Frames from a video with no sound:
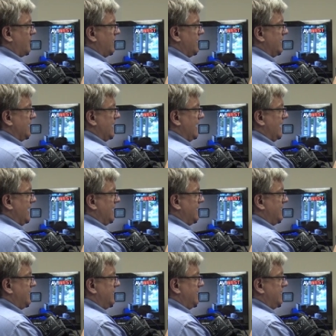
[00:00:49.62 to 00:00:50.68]
running at,
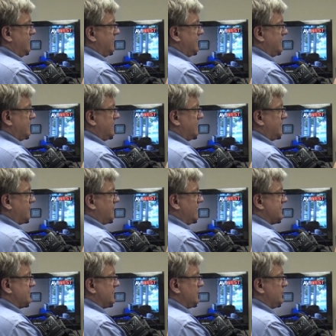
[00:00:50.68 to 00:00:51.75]
the, the
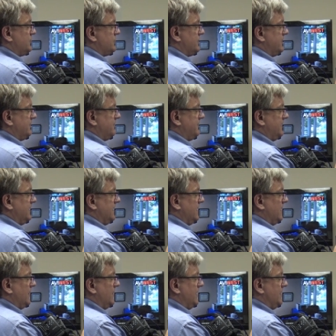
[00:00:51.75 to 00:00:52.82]
resolution of the video,